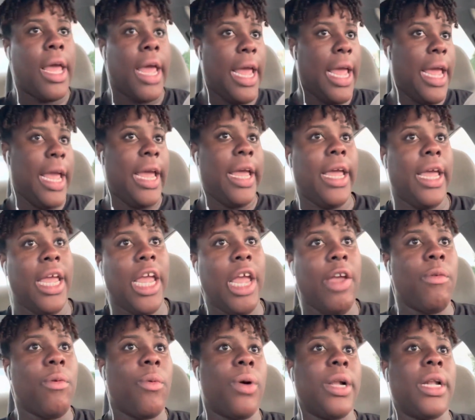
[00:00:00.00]
And
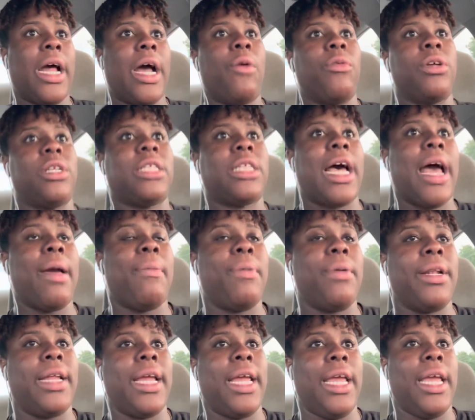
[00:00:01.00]
even when I was
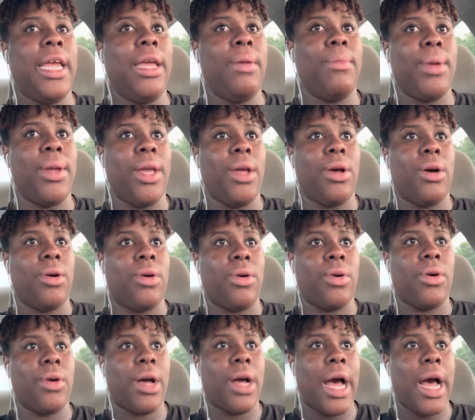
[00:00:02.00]
typing the email,